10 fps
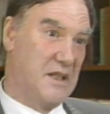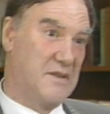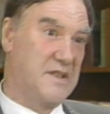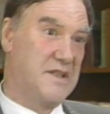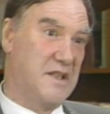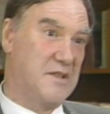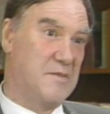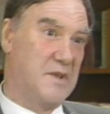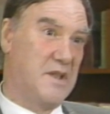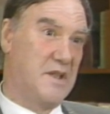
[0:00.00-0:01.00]
a
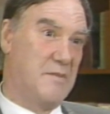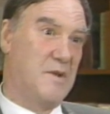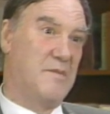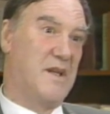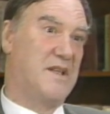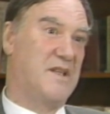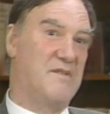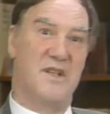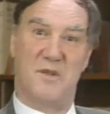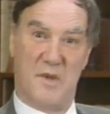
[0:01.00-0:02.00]
statesman and a diplomat, and
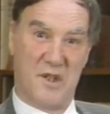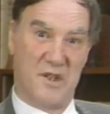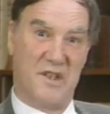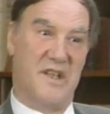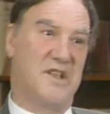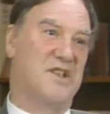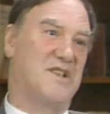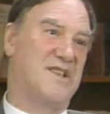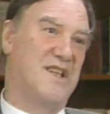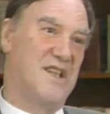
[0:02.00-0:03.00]
the very special
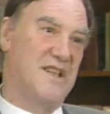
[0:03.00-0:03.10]
connections